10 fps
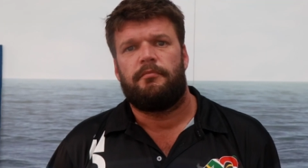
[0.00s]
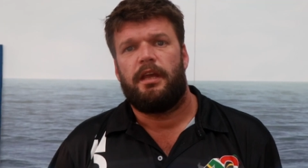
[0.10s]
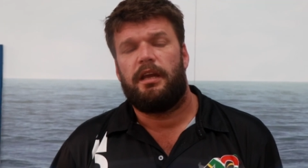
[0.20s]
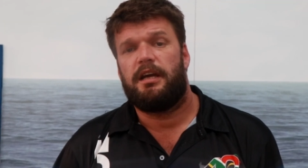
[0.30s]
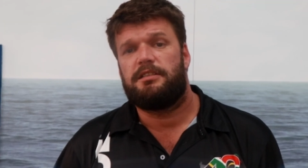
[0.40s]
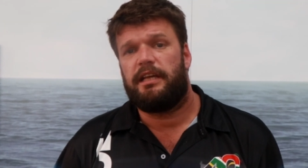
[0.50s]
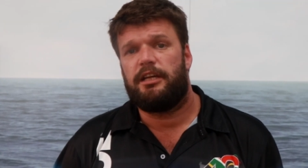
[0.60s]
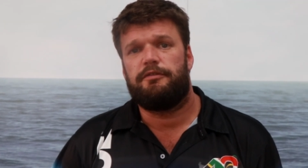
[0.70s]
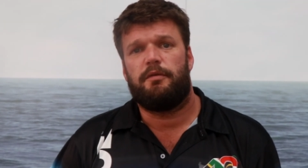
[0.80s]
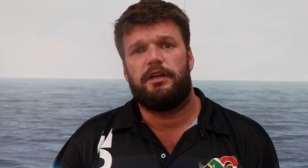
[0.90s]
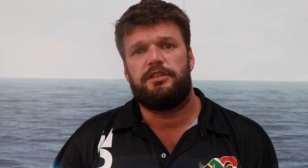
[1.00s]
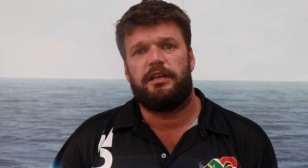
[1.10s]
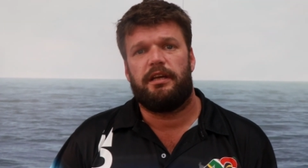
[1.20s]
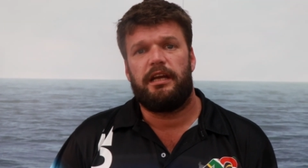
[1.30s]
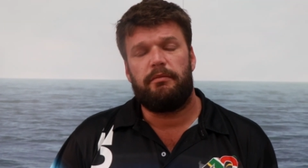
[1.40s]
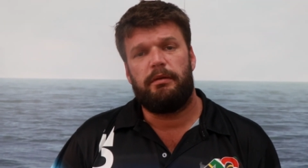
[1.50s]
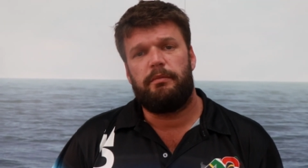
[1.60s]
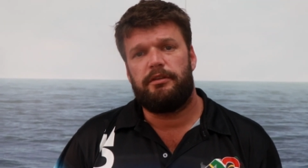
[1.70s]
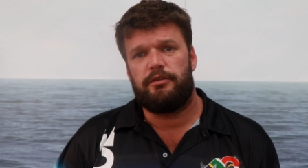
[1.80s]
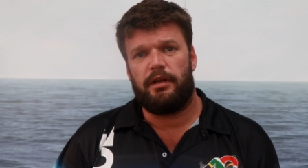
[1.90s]
Hey guys, thanks for watching, and
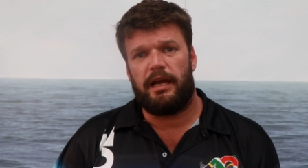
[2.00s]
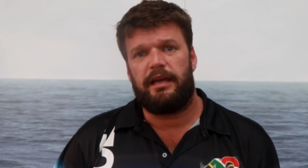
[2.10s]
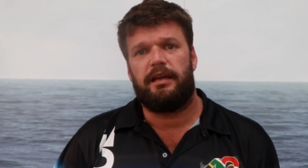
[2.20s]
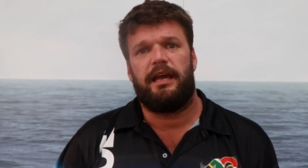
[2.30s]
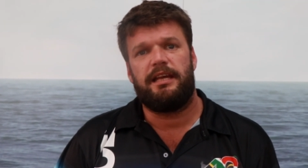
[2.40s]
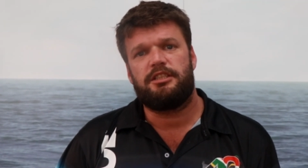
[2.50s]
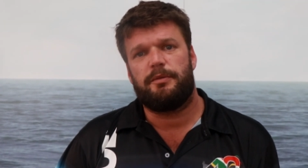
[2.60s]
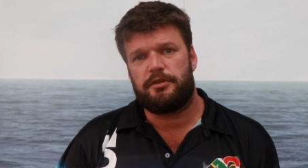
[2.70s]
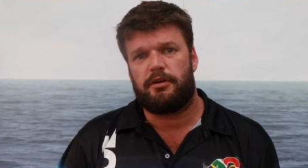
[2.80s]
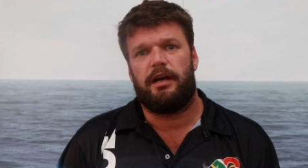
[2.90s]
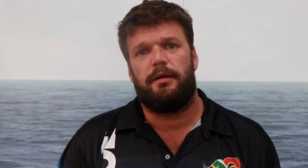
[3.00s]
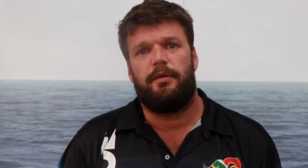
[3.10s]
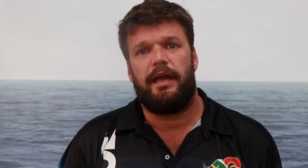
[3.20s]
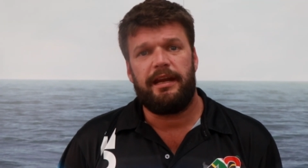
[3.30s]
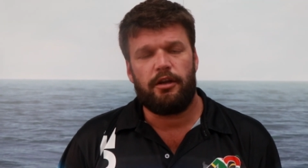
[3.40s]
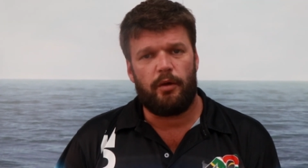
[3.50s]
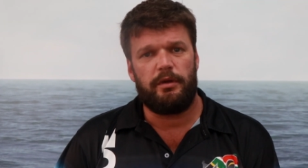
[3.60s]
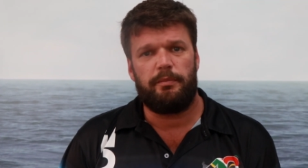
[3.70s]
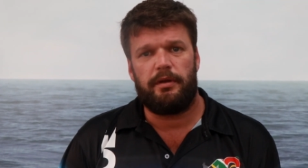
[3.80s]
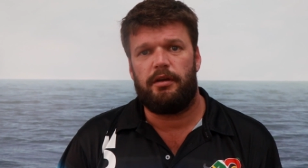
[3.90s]
remember to like and subscribe and
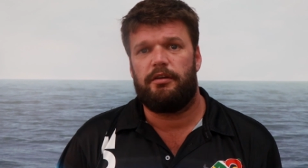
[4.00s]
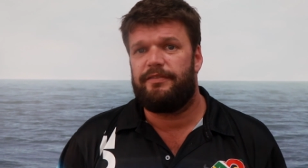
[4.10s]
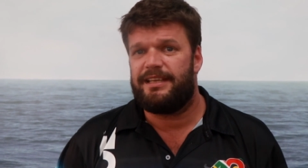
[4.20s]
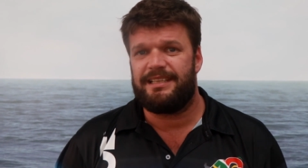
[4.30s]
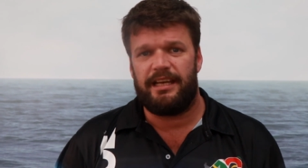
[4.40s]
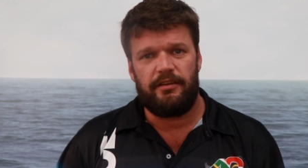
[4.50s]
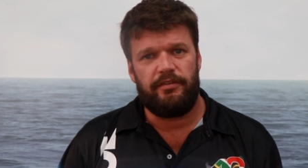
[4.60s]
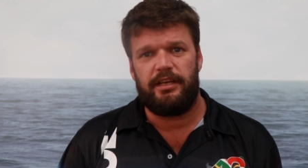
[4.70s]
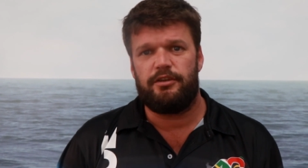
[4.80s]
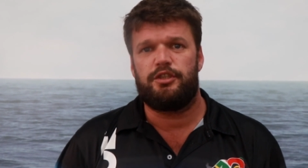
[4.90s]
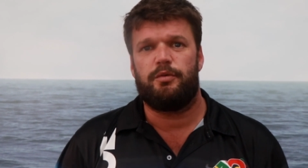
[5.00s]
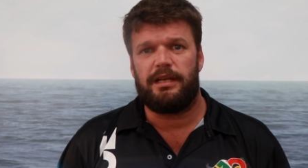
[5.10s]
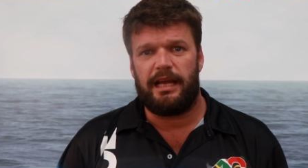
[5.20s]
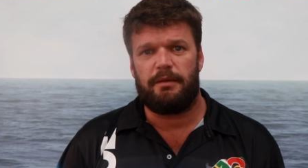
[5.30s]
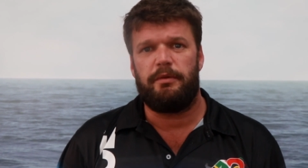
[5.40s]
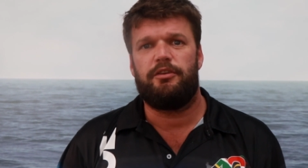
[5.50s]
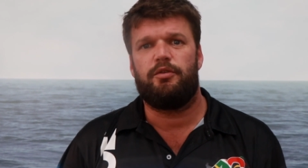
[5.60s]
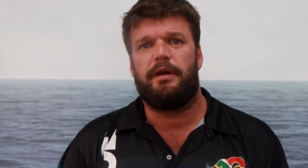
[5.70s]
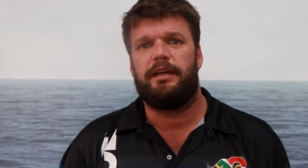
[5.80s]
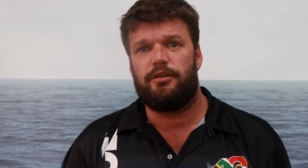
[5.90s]
comment below if there's any videos you would like me
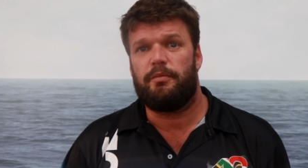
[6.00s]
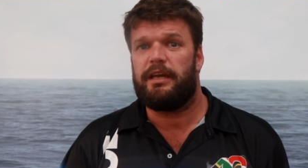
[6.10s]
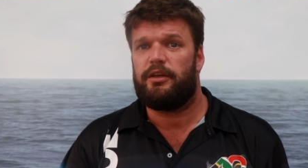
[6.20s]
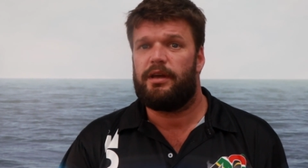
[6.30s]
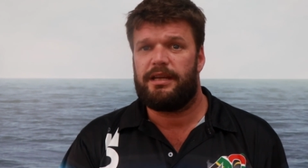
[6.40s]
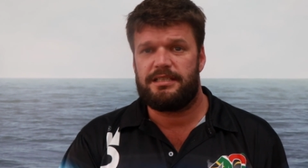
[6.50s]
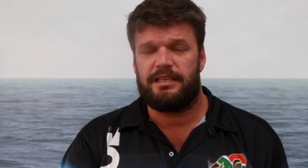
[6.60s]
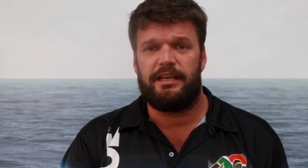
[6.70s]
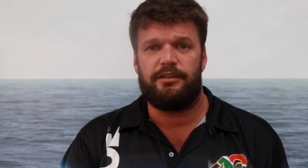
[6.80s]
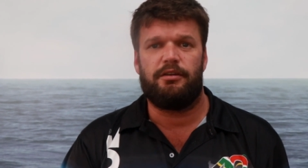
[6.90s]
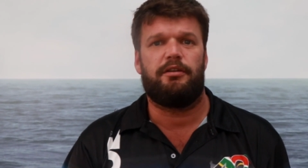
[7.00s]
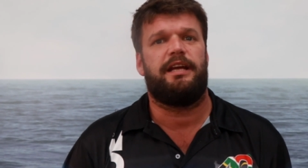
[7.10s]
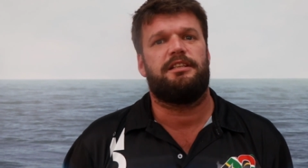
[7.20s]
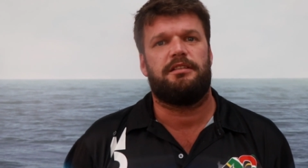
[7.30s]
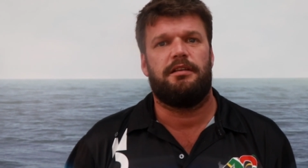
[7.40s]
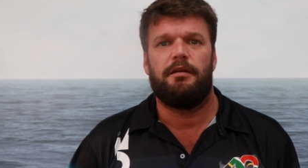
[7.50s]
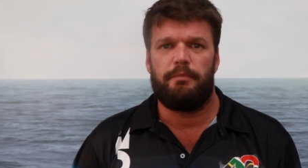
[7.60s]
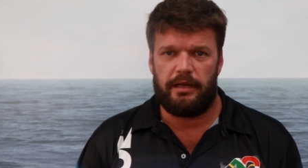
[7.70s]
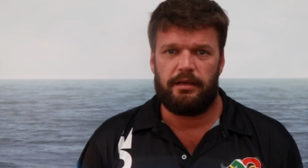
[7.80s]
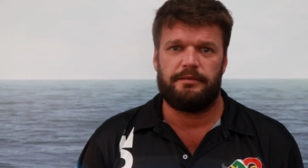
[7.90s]
to make you understand your Lowrance
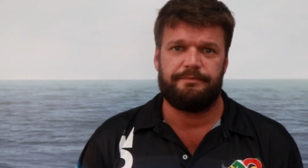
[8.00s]
better.